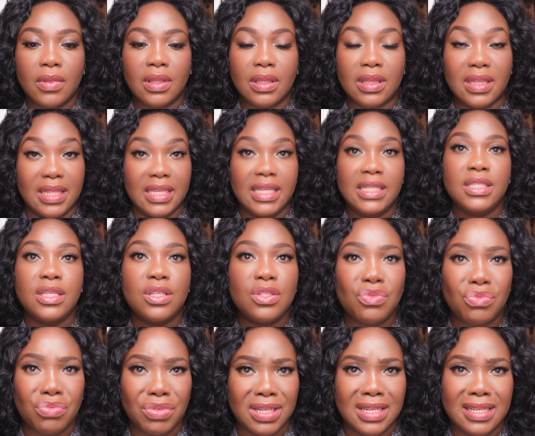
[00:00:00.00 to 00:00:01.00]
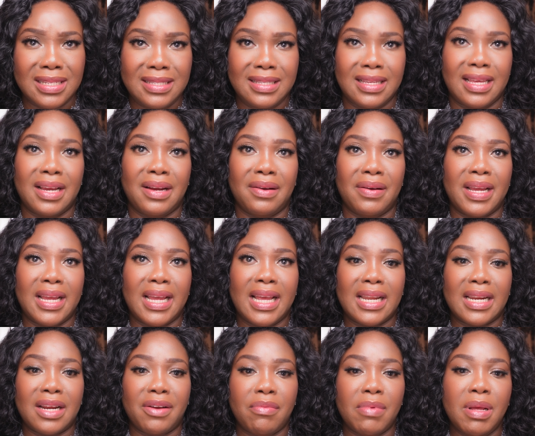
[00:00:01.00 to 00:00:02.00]
this is really scary.
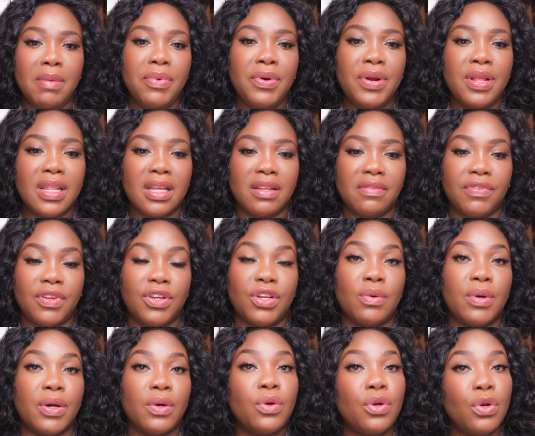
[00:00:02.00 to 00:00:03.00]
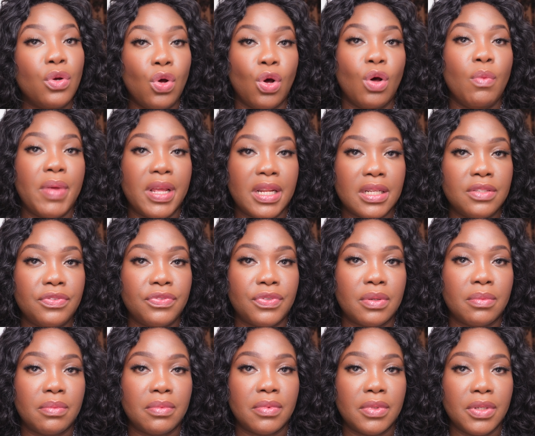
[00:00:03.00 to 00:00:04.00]
And I remember in that video, I got a comment
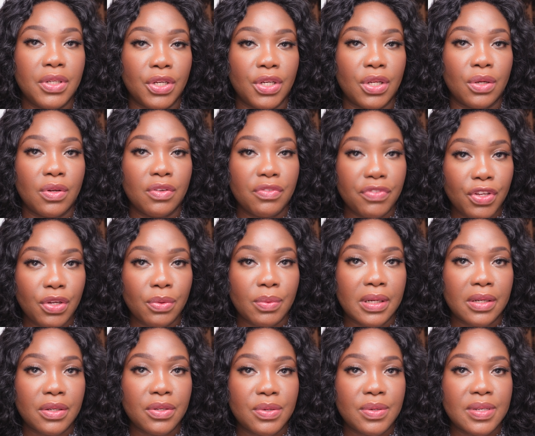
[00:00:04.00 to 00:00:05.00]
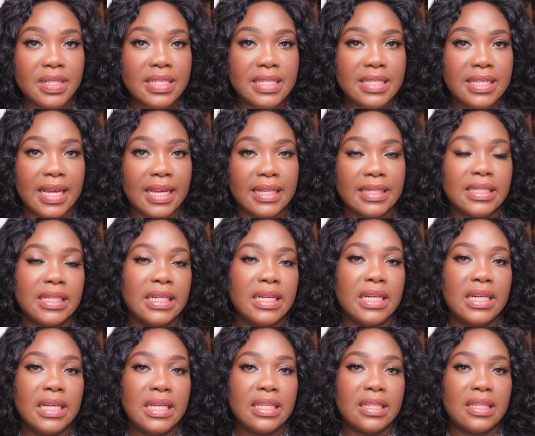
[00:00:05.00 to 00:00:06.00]
from, a viewer who had said
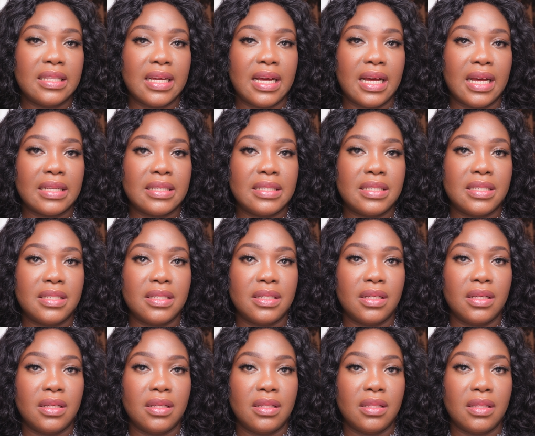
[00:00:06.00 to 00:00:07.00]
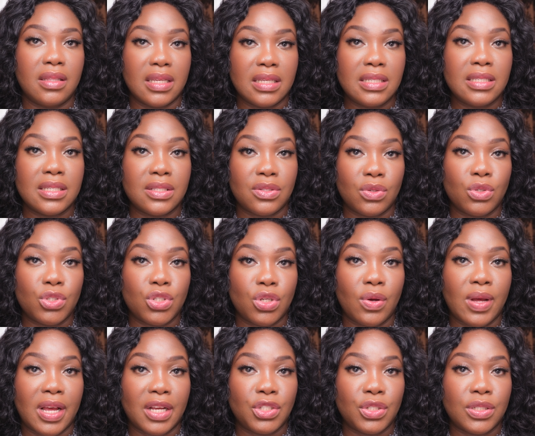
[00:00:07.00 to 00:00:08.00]
that this is
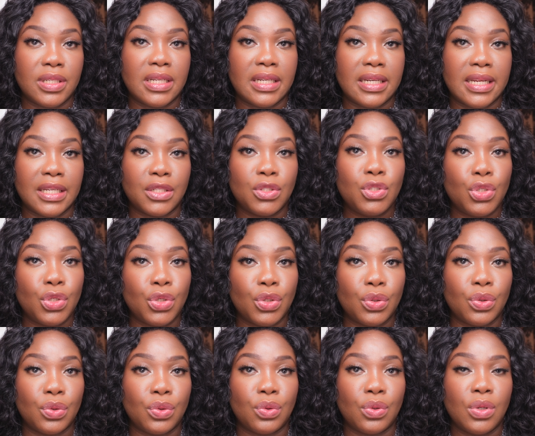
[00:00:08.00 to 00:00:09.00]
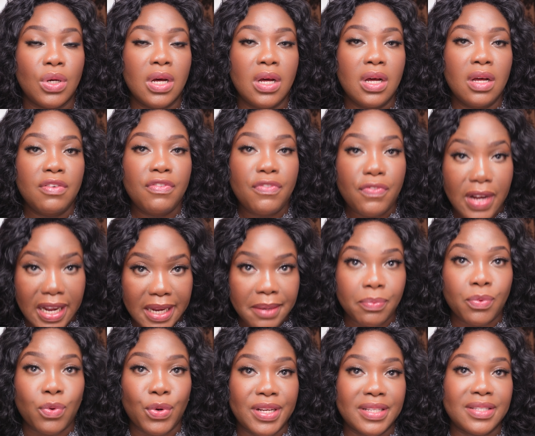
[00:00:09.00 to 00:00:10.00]
also actually linked to
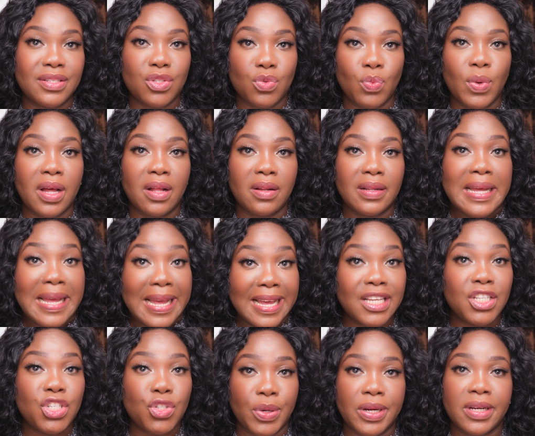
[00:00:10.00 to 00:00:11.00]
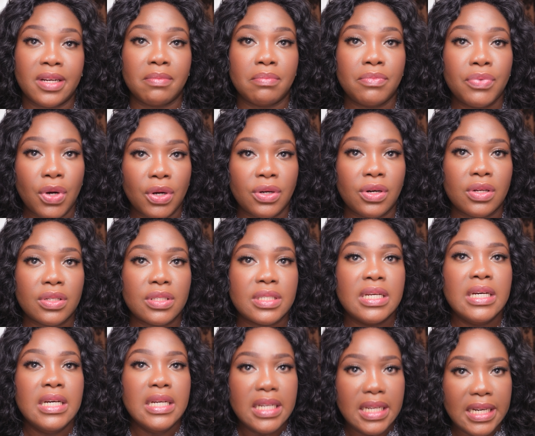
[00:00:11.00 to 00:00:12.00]
fibroids as well. Hair straightening products
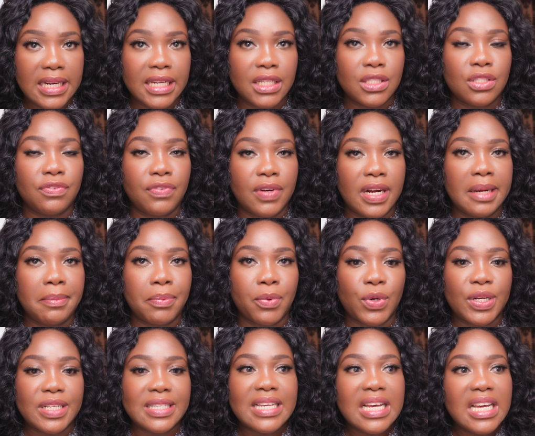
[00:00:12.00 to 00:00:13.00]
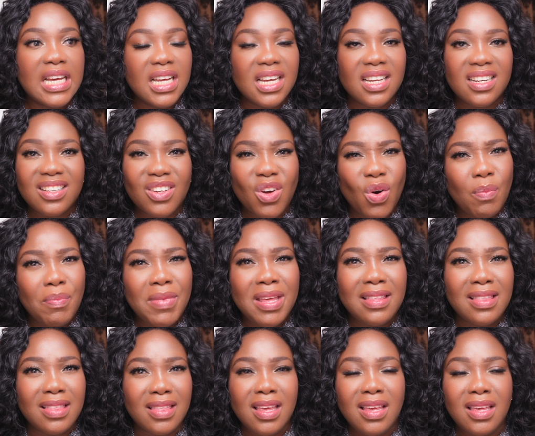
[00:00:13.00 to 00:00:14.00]
are linked to fibroids. And it got me
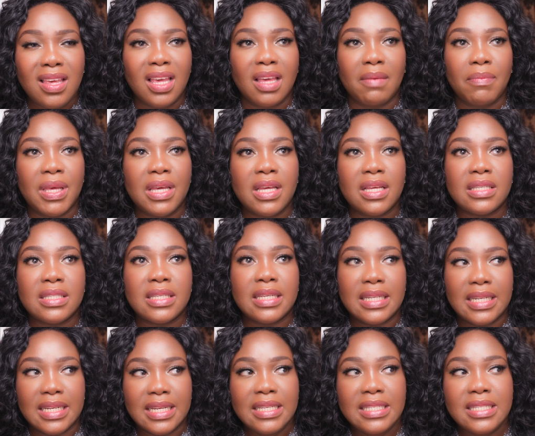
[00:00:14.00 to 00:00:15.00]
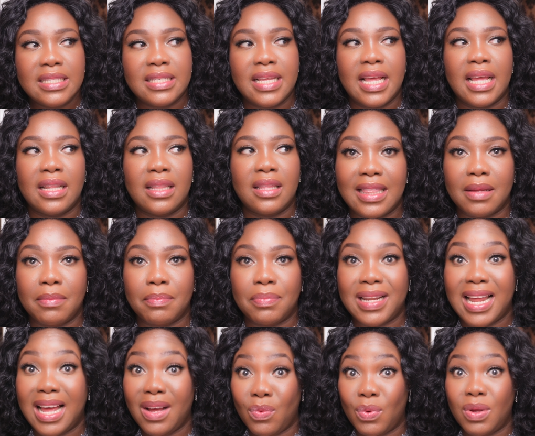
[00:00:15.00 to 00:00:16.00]
thinking, because it is said that
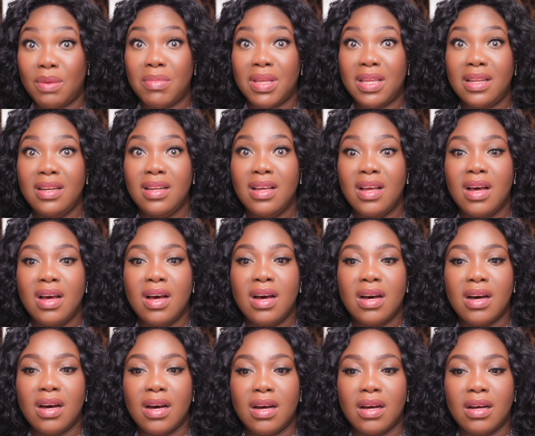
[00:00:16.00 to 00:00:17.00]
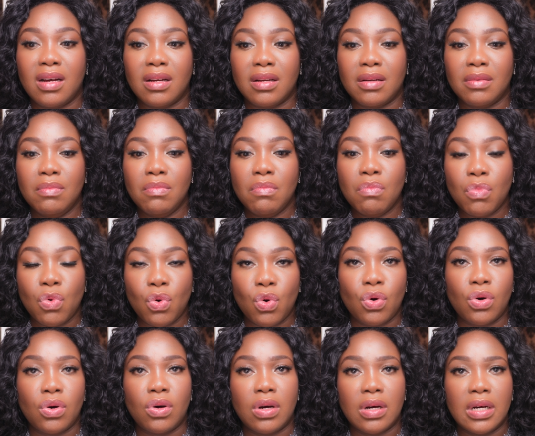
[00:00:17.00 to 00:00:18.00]
black women are
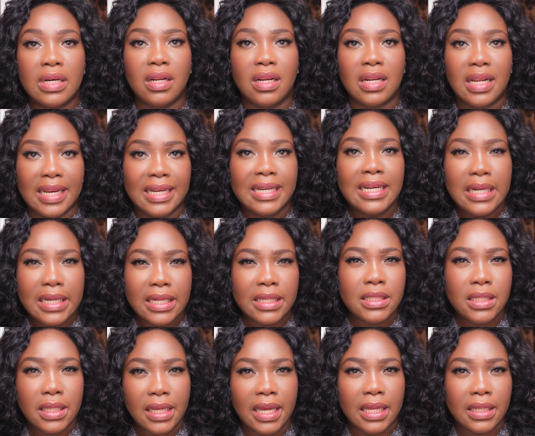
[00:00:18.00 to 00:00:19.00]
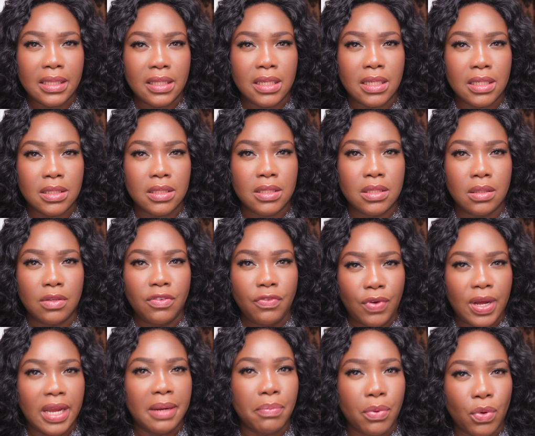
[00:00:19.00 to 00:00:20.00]
more likely to get these
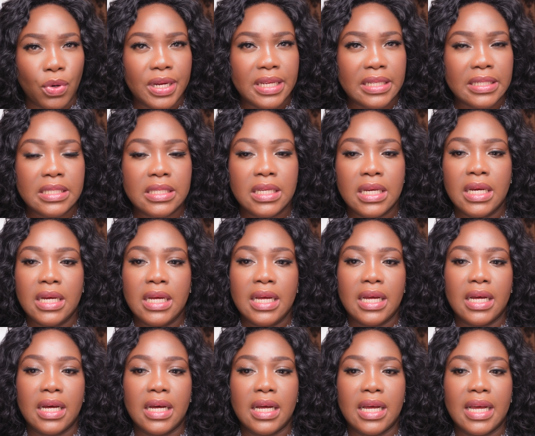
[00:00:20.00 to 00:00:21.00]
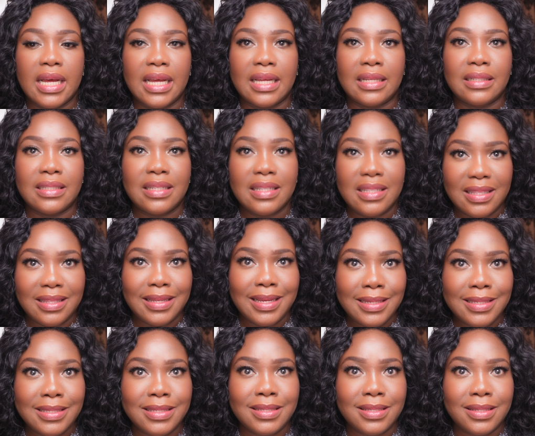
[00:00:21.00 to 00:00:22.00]
fibroids. And
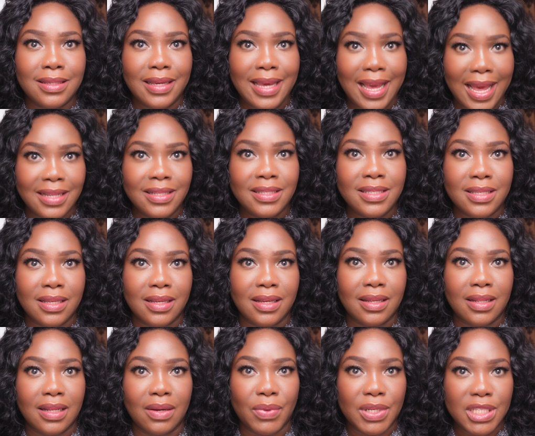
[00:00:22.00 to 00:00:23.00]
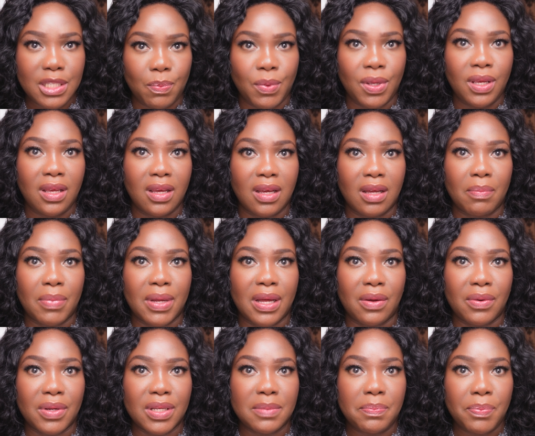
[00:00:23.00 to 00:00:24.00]
this cancer that we're speaking about is